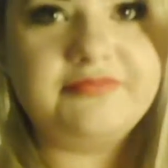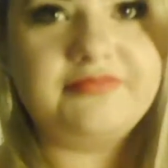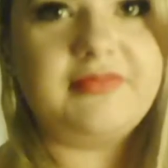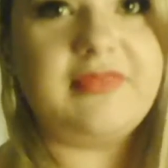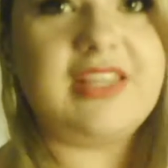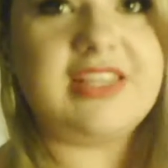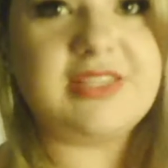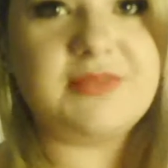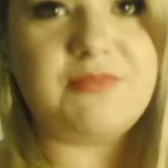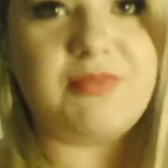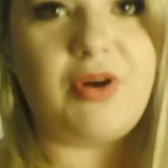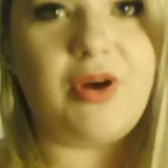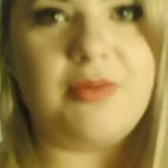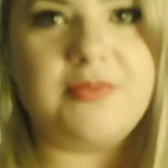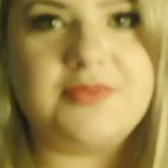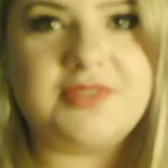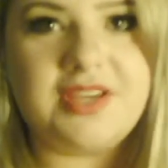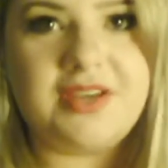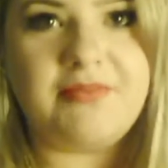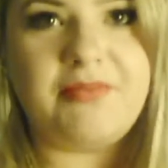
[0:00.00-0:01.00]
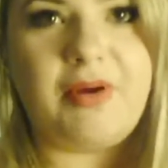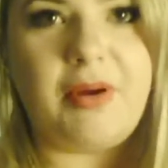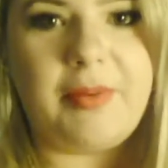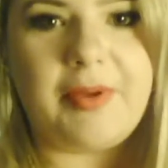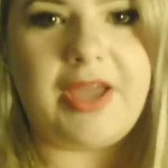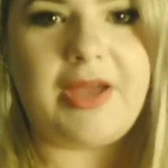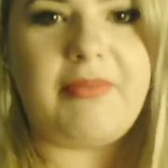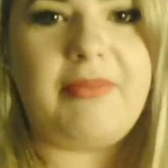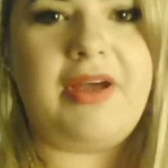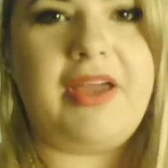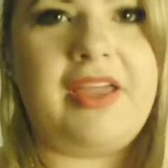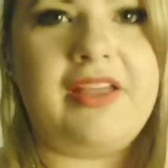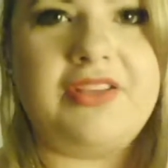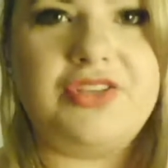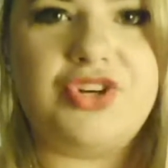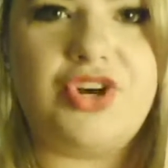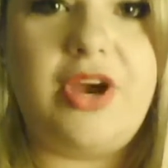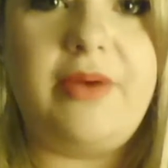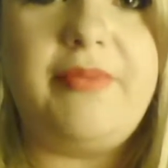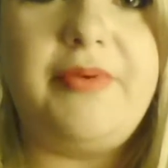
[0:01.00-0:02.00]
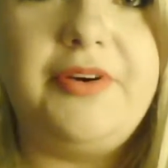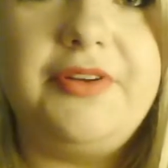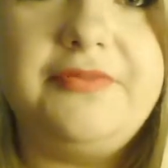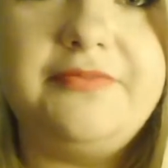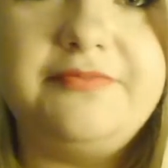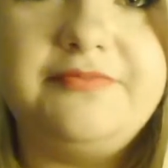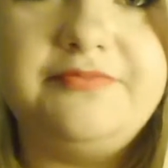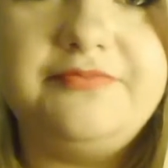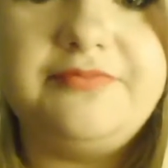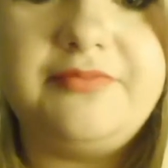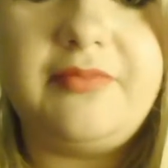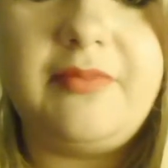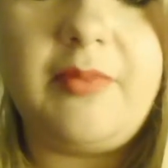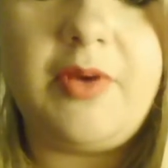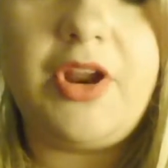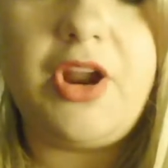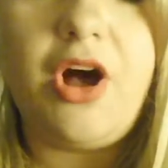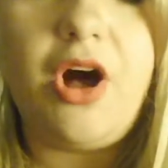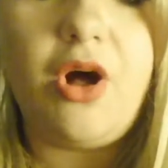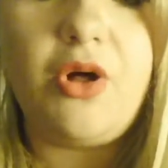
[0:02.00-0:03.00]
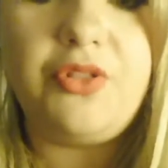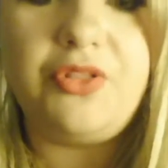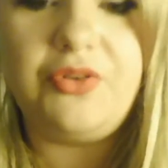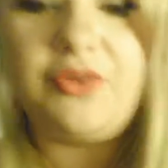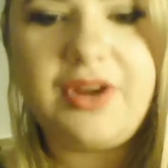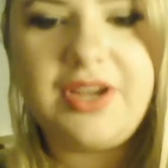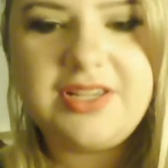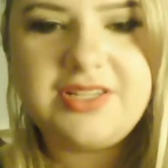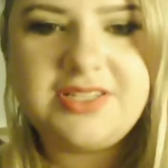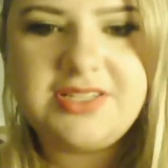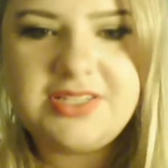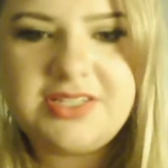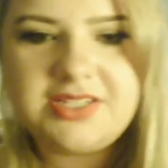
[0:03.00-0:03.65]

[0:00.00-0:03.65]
propping up my tripod. I'm going to hold the rest.